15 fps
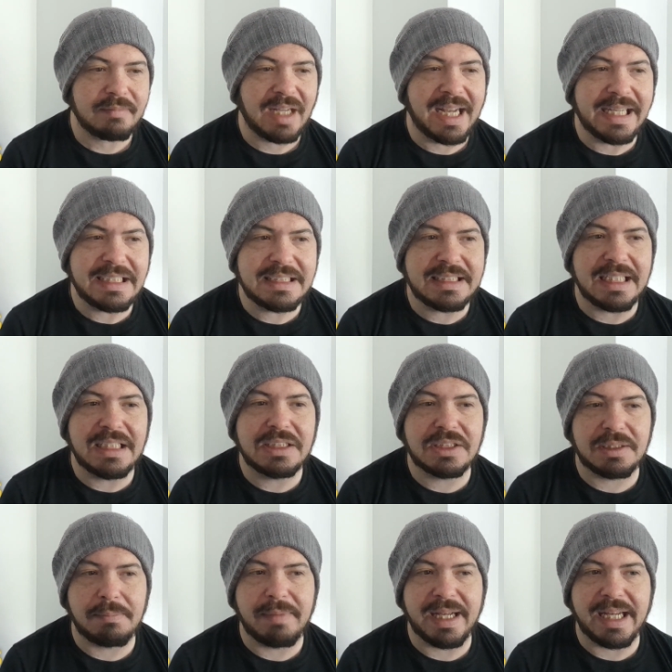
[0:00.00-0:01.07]
Hastings
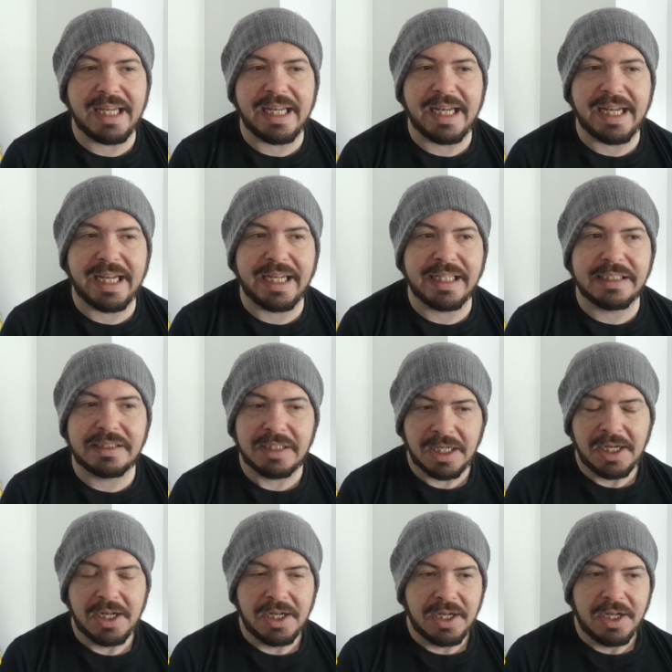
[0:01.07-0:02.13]
to me is
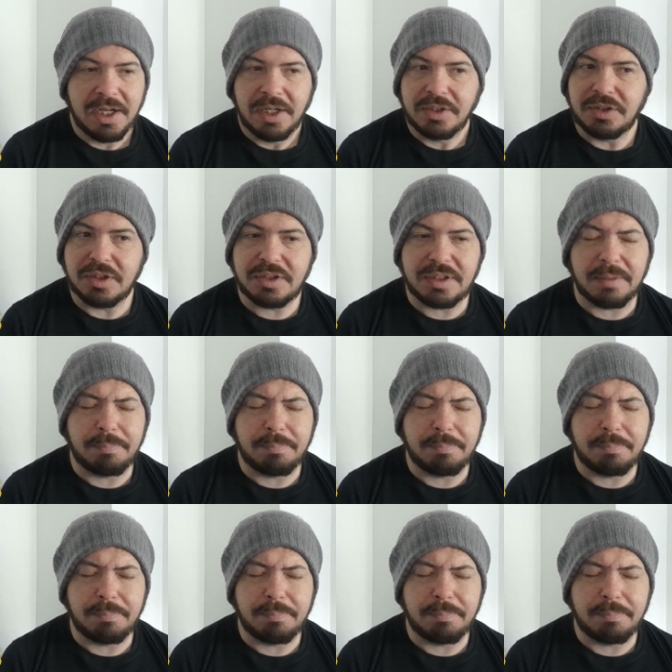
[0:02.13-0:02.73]
just